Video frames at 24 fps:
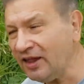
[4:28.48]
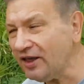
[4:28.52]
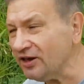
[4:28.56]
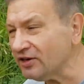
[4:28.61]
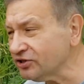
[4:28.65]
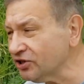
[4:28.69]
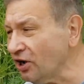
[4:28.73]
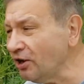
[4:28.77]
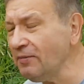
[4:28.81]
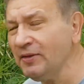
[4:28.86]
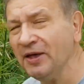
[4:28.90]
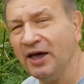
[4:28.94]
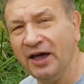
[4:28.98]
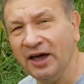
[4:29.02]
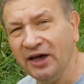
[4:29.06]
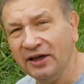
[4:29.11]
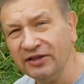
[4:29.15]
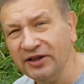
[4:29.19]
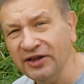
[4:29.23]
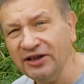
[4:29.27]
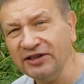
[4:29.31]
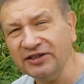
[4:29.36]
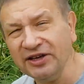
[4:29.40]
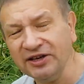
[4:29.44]
So
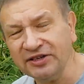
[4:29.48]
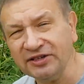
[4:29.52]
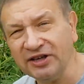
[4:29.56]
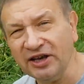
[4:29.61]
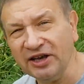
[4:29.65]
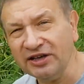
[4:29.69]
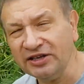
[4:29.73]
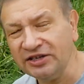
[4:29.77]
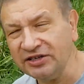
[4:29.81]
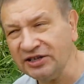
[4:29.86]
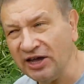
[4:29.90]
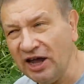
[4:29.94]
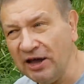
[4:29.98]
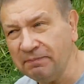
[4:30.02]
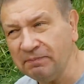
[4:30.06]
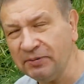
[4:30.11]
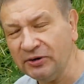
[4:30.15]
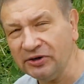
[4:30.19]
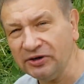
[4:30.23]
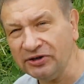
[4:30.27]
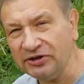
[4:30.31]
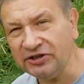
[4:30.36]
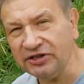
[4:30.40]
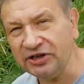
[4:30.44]
this is a
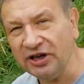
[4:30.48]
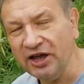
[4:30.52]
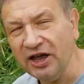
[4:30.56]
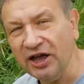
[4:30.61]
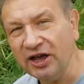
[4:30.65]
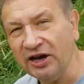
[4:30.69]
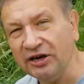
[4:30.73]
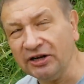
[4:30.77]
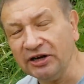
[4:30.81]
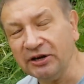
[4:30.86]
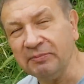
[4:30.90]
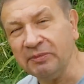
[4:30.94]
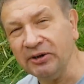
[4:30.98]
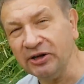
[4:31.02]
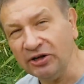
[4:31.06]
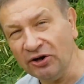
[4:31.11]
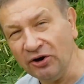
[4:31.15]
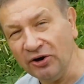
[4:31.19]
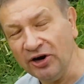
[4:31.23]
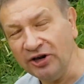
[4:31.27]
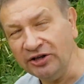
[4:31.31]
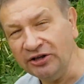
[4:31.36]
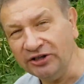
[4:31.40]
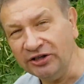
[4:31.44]
Cyperus
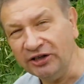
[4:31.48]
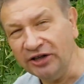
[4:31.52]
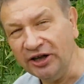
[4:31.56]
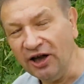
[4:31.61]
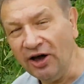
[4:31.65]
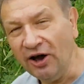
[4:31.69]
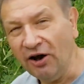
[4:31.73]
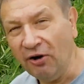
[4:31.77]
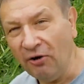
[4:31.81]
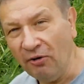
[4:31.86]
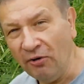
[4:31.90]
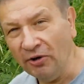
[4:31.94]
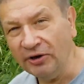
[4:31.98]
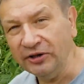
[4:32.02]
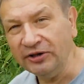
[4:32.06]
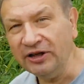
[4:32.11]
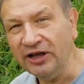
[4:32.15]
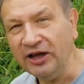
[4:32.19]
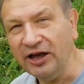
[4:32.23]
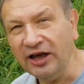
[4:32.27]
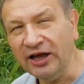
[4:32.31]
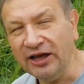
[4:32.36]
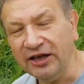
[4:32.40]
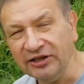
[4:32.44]
graminoid
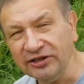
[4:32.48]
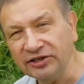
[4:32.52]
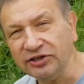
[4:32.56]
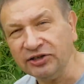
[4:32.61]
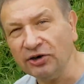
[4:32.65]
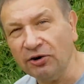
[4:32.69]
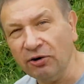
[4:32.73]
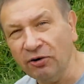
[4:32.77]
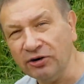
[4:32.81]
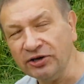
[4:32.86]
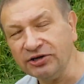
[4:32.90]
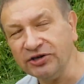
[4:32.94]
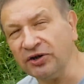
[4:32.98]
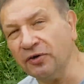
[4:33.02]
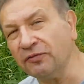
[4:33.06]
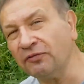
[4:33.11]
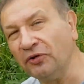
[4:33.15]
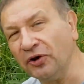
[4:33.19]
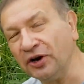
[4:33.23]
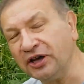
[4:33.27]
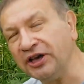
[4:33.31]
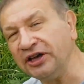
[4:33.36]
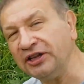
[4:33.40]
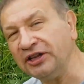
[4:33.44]
on east coast of
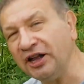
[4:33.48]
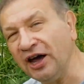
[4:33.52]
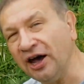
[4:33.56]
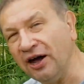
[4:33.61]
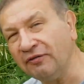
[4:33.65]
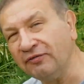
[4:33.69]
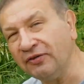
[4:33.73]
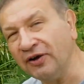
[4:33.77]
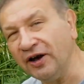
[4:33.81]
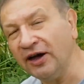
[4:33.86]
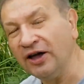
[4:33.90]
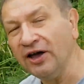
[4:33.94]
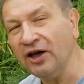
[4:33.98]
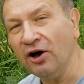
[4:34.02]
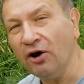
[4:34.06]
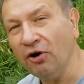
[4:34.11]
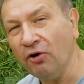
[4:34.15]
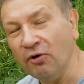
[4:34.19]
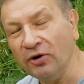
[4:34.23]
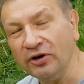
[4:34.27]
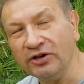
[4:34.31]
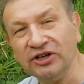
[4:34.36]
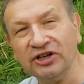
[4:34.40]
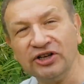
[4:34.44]
Okinawa
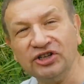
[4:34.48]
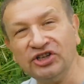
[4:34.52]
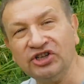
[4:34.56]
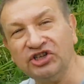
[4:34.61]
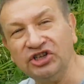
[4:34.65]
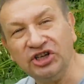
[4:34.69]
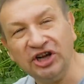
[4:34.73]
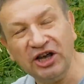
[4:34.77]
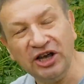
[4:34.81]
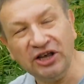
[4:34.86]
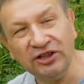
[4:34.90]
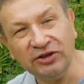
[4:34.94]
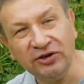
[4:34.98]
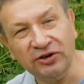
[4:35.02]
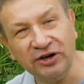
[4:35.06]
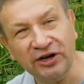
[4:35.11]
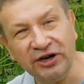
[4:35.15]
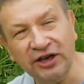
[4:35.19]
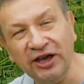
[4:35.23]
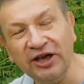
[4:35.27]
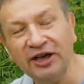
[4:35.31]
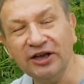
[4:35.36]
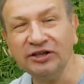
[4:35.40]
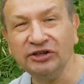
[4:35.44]
on
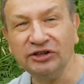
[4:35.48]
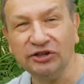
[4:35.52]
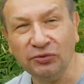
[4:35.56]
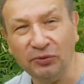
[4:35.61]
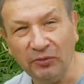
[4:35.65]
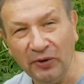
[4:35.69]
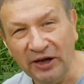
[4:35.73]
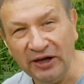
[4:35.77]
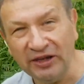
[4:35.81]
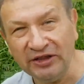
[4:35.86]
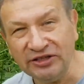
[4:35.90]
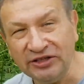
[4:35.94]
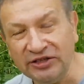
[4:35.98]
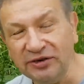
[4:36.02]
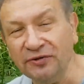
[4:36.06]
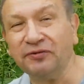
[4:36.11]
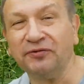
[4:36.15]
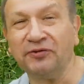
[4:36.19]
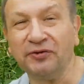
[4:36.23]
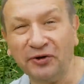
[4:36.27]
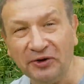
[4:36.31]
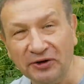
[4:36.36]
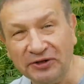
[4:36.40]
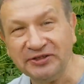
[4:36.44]
January
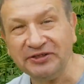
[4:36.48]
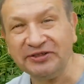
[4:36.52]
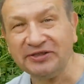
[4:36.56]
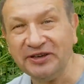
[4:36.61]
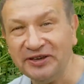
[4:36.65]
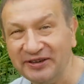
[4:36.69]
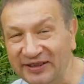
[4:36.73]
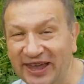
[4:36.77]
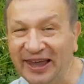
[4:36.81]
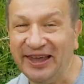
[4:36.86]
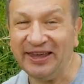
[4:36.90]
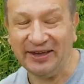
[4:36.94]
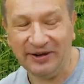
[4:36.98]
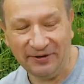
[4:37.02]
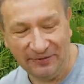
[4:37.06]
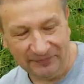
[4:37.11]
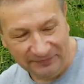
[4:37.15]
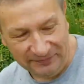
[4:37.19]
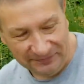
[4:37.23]
21st. Thank you.